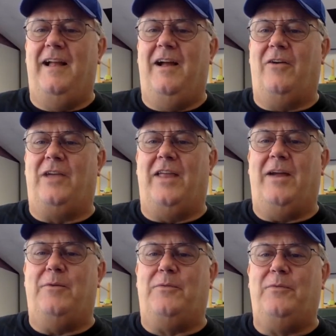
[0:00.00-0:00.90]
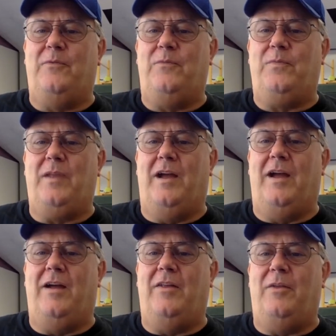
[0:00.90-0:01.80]
Okay, that was
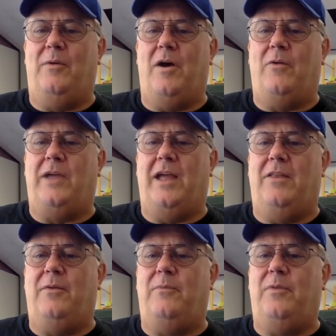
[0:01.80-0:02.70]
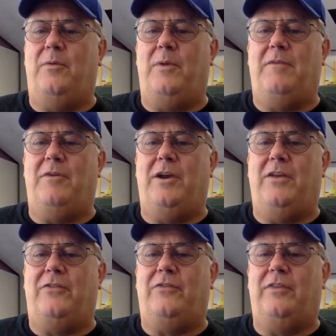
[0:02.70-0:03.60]
the river
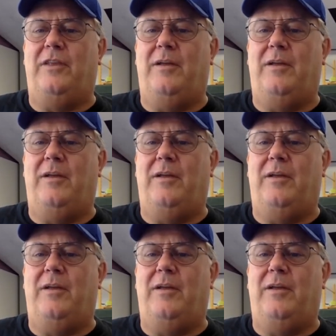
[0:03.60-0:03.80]
is